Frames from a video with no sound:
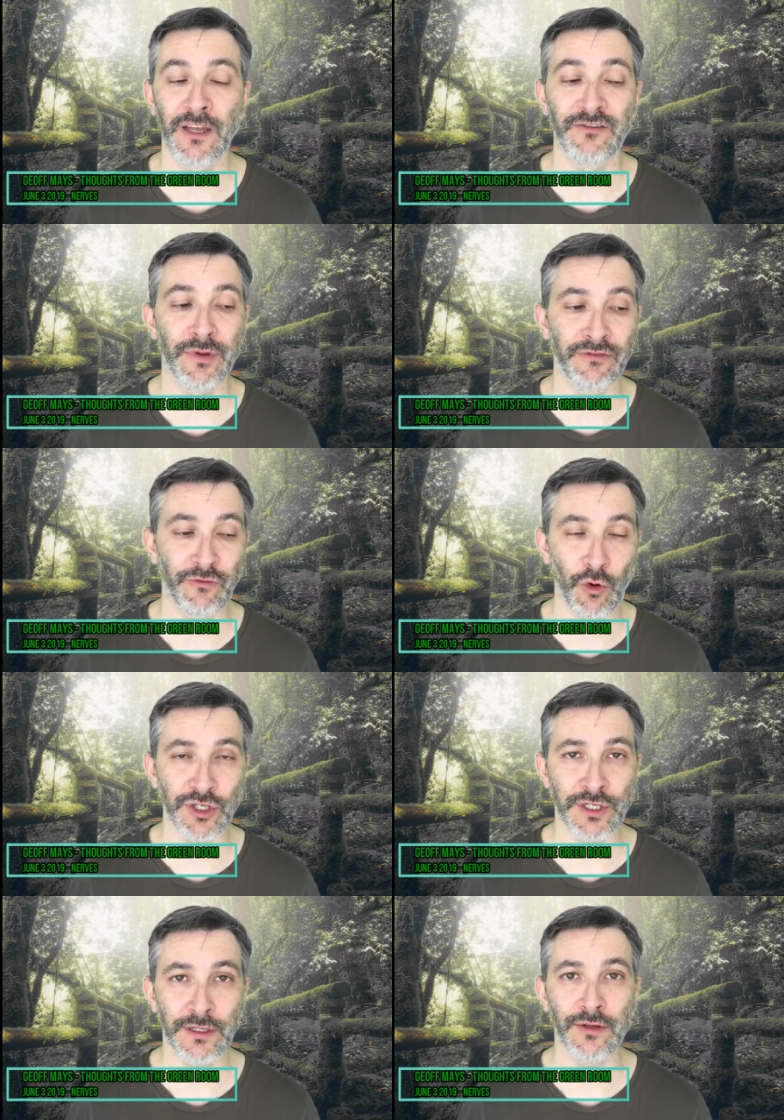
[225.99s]
I've been
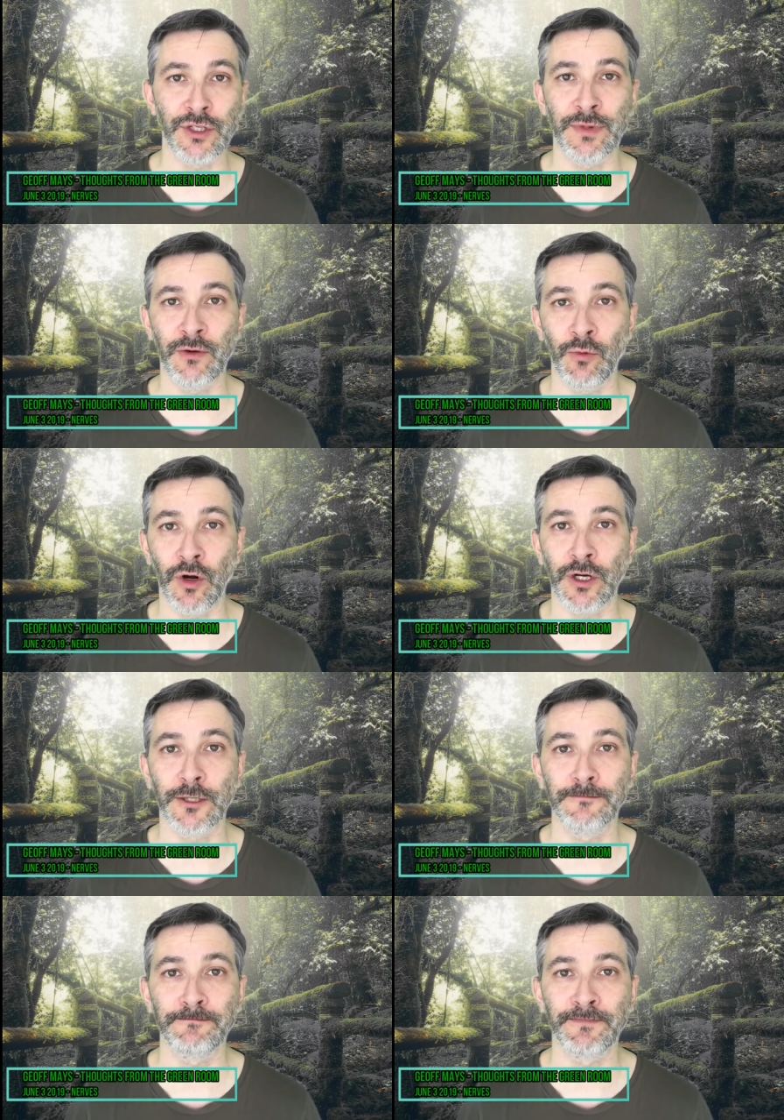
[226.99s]
fortunate there's been
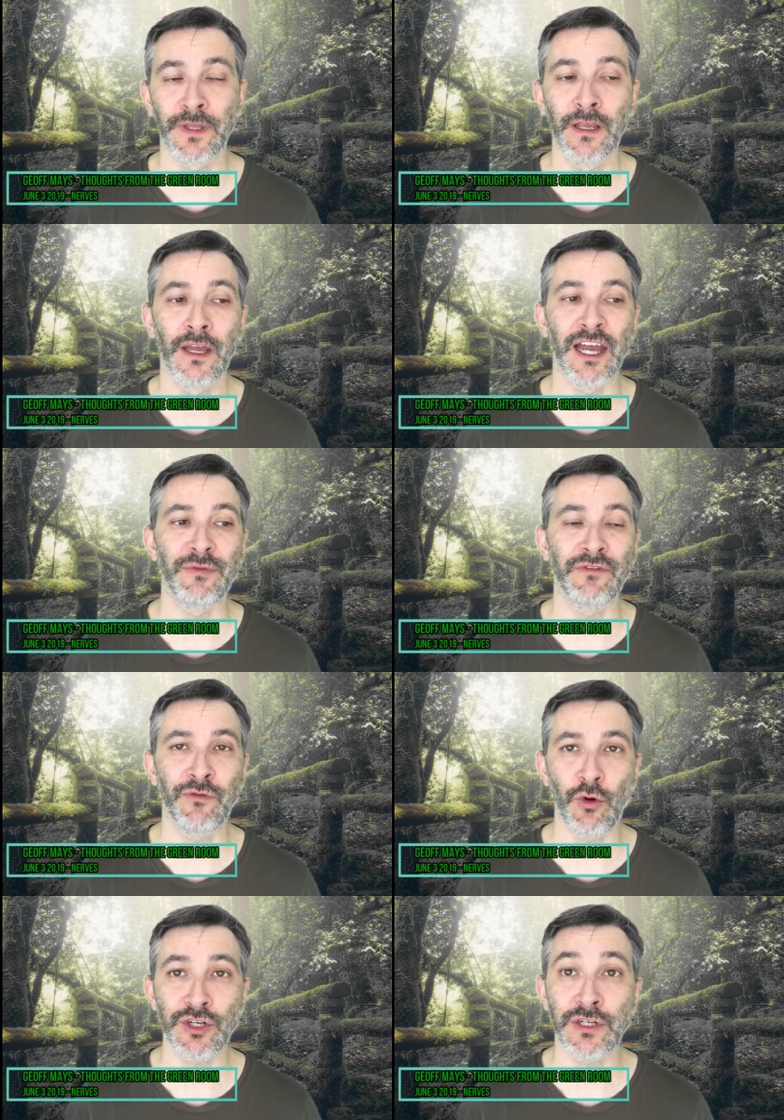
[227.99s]
work. I've been
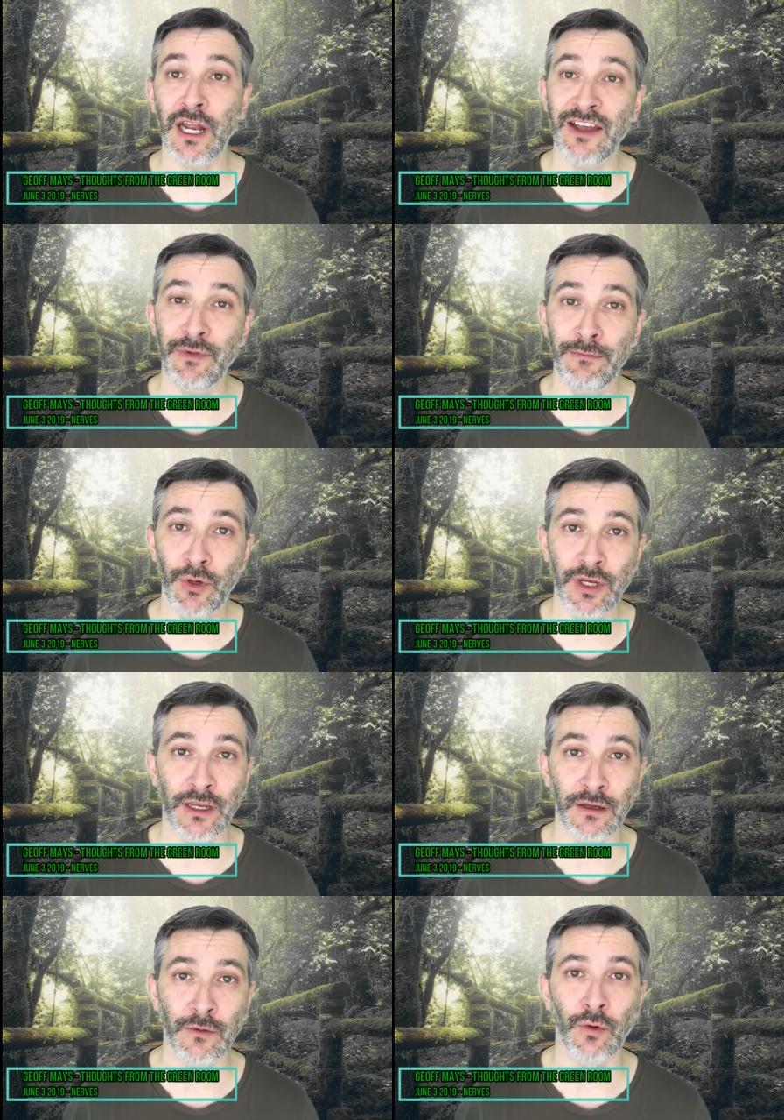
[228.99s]
fortunate I've been
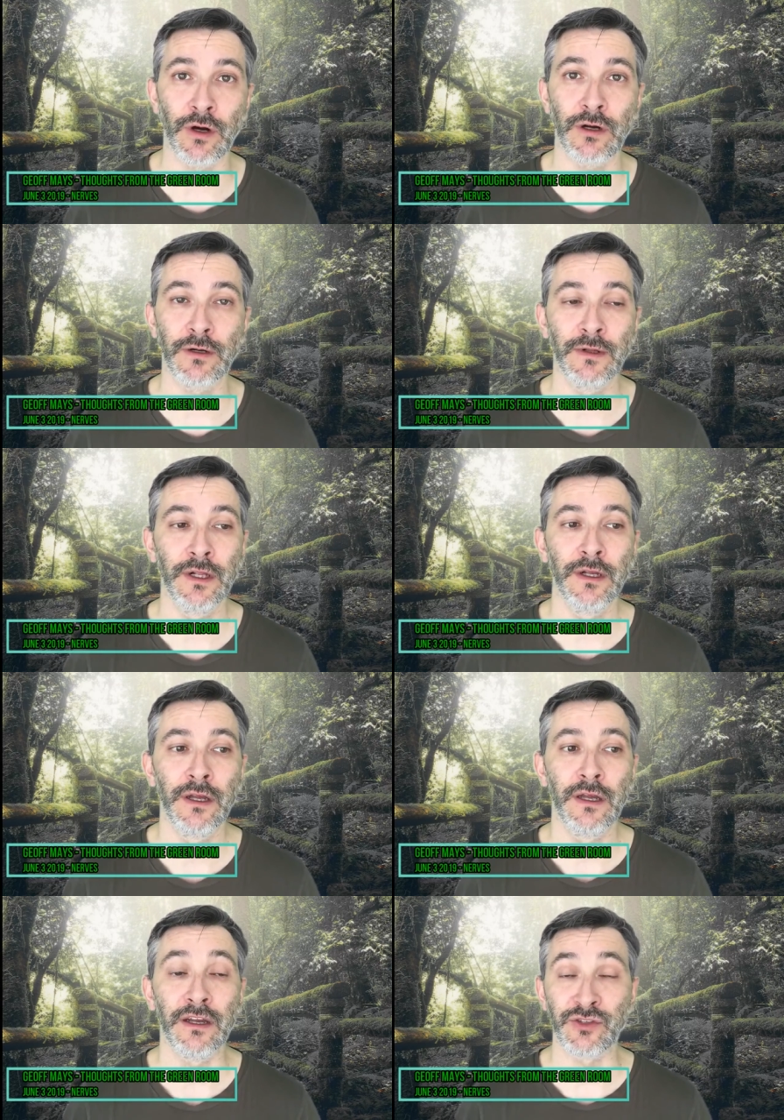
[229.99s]
booking work.
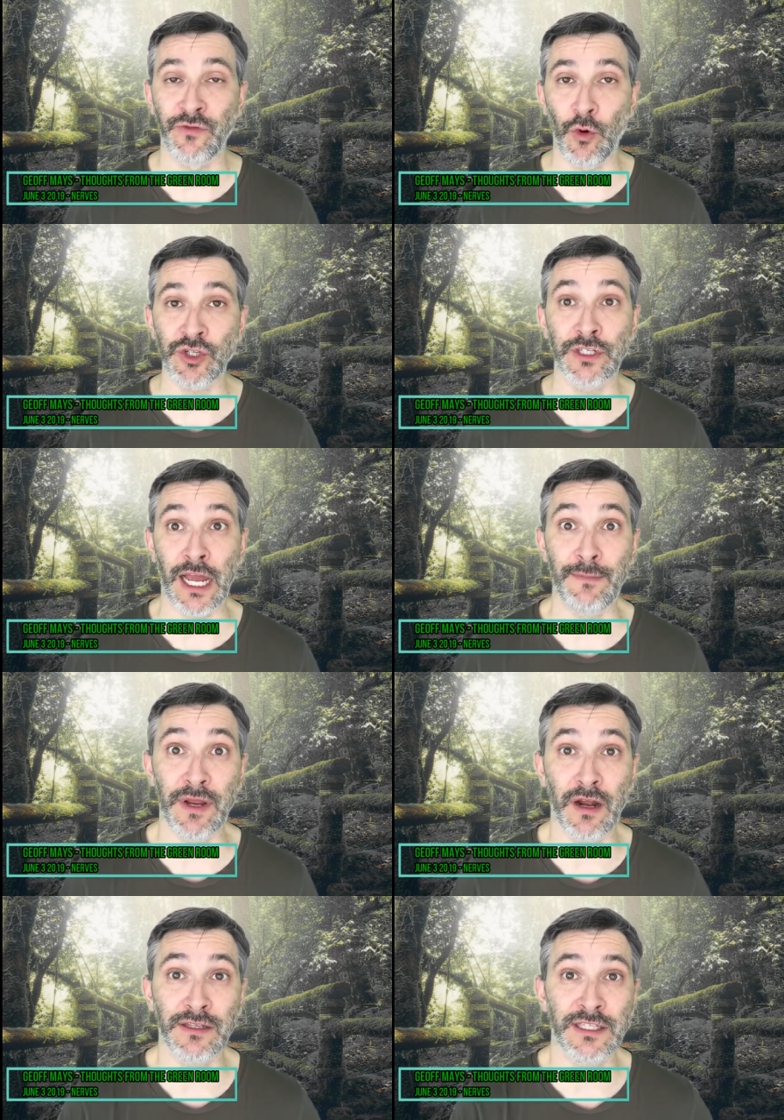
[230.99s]
I was fortunate I'd
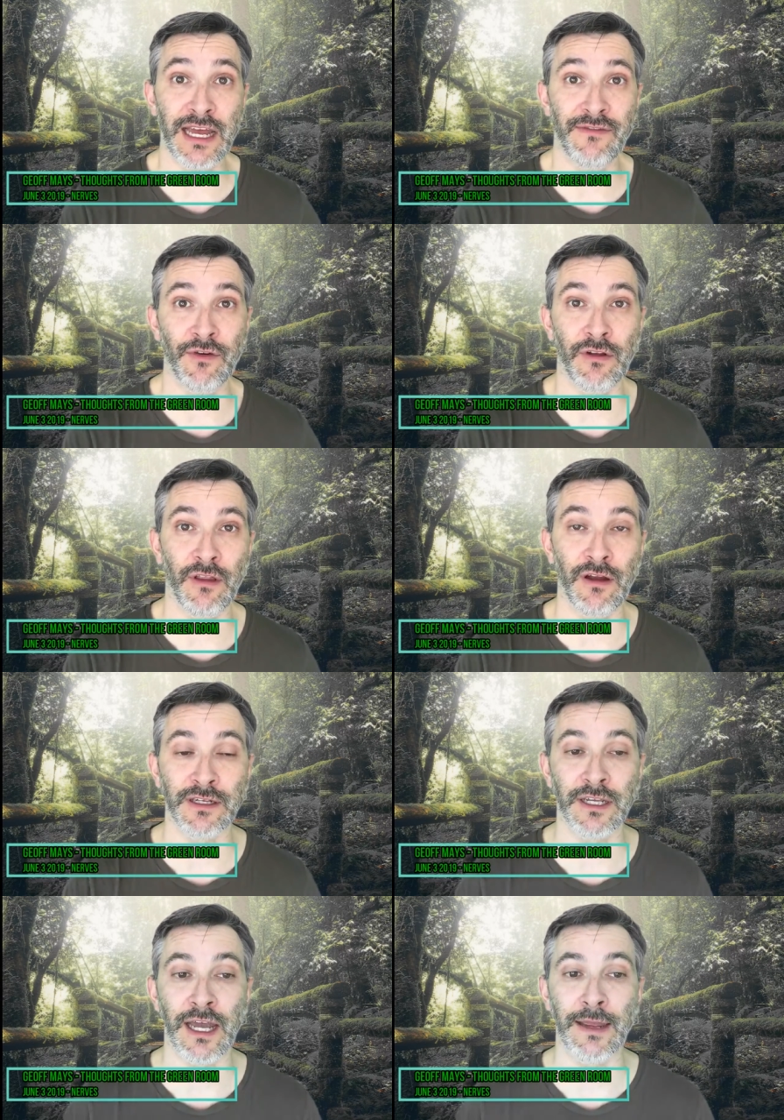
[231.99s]
been on set for a long
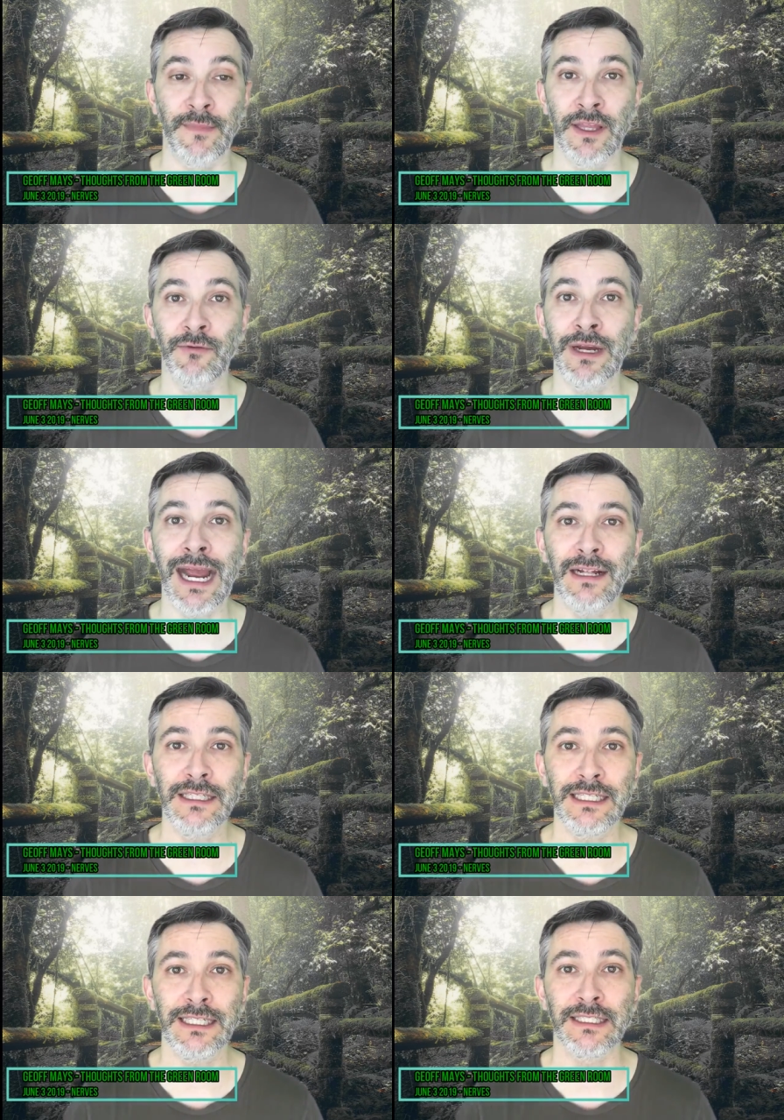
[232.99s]
time, and the
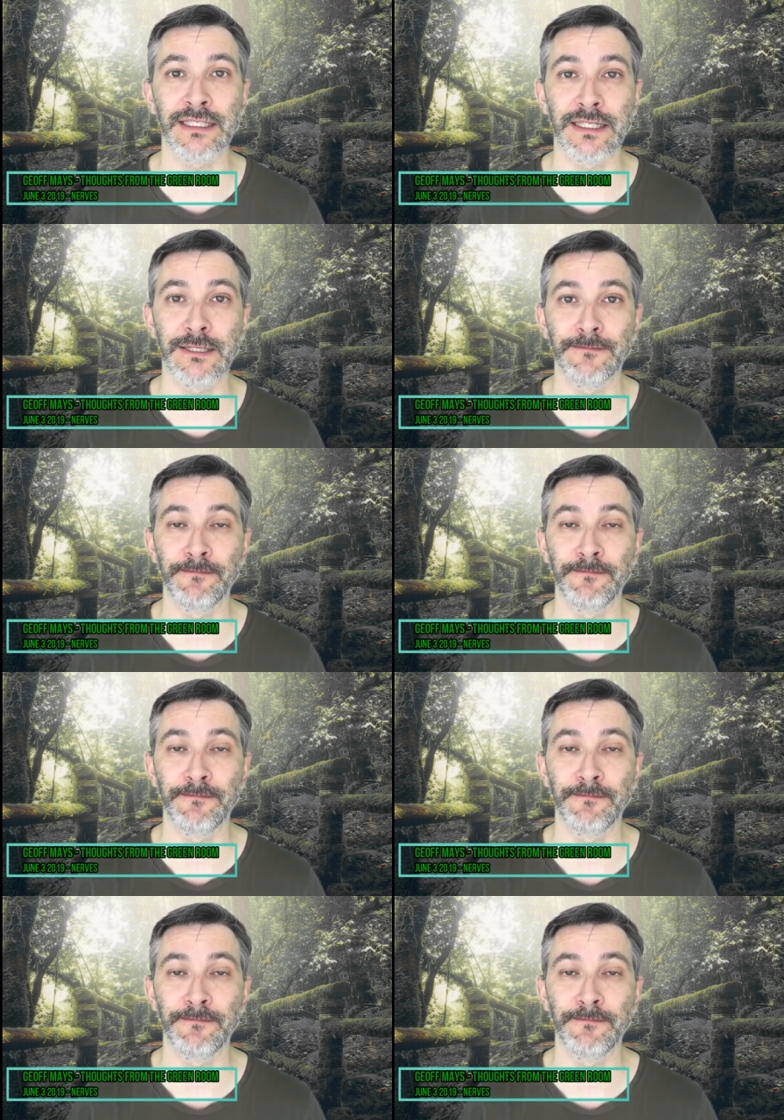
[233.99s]
reality is